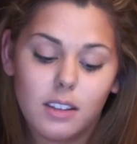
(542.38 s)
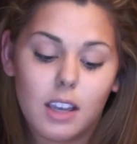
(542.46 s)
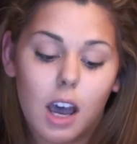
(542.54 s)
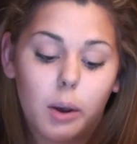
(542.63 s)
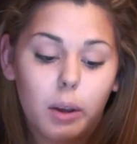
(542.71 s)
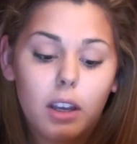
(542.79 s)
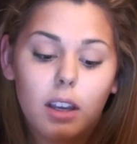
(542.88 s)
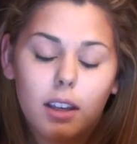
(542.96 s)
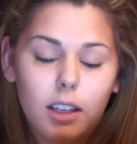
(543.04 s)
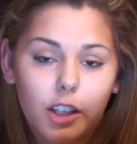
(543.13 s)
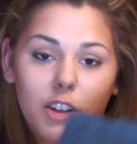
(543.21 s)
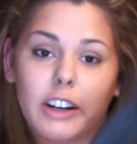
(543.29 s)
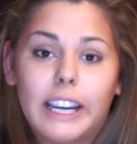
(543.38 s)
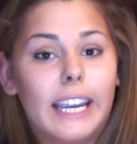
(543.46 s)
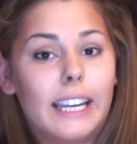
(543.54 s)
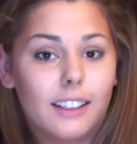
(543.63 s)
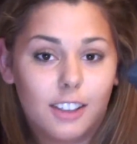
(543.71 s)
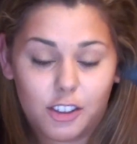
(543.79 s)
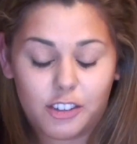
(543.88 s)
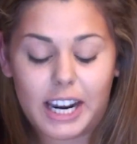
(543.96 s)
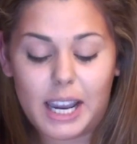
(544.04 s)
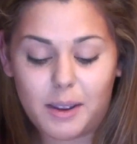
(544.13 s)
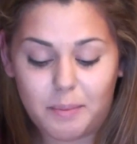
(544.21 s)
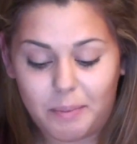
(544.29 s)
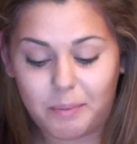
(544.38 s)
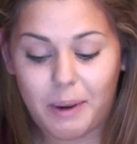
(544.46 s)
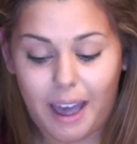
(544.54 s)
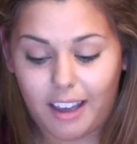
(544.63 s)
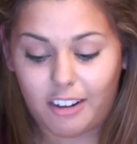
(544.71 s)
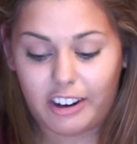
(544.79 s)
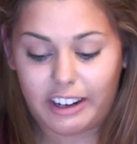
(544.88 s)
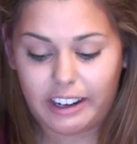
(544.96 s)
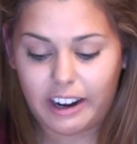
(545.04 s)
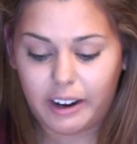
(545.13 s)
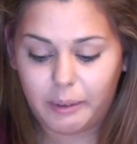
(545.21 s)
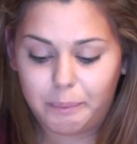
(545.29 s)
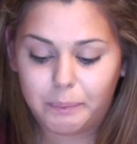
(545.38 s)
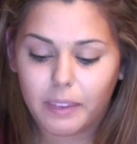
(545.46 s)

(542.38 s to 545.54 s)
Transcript: So great palette right here.